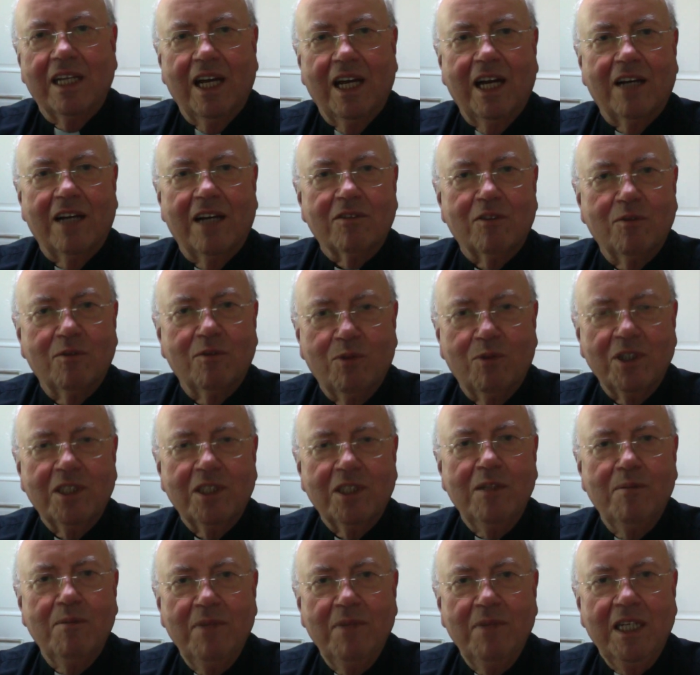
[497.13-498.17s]
out of
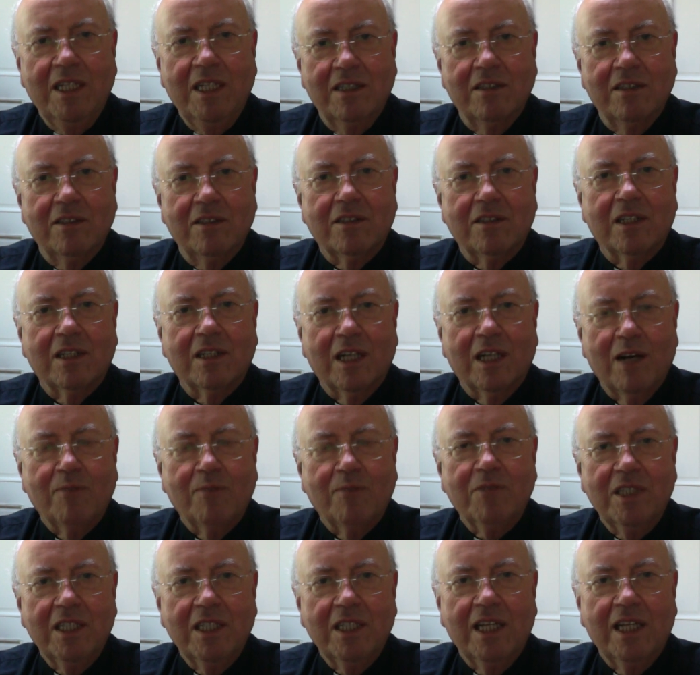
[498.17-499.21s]
what it means to
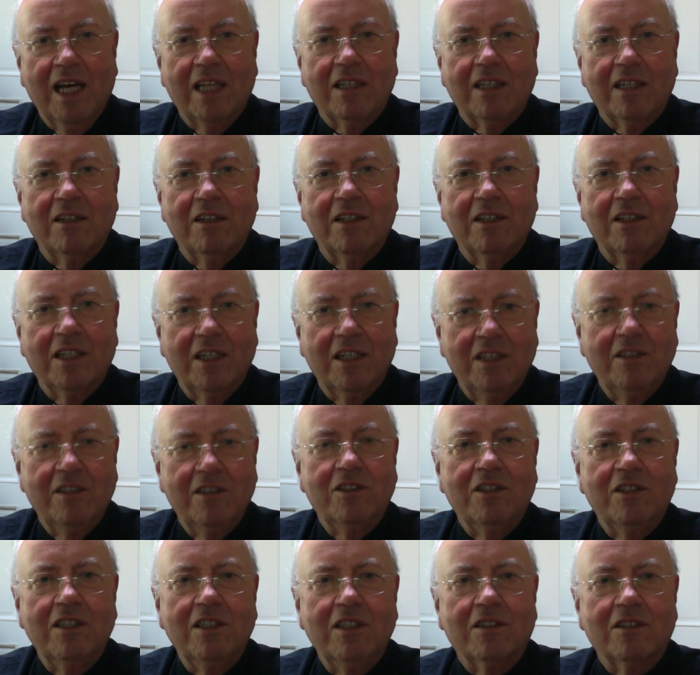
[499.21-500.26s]
come together in
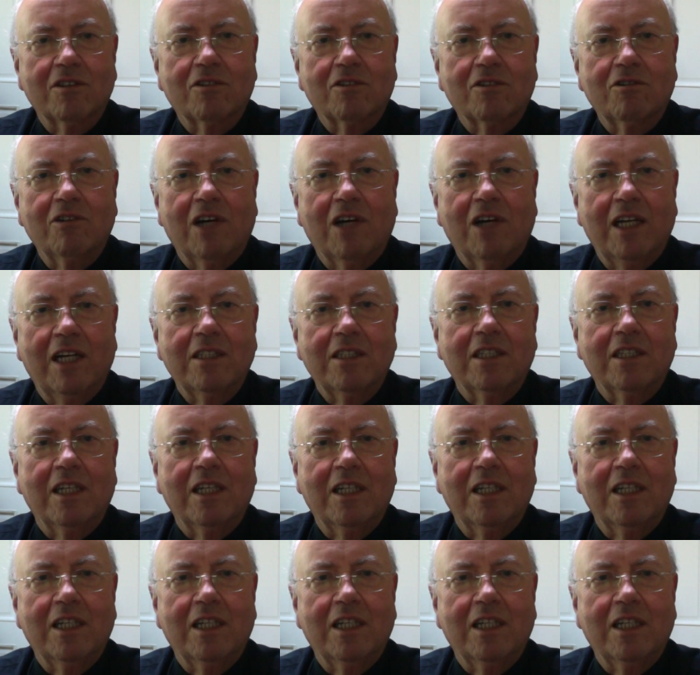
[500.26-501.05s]
Jesus Christ,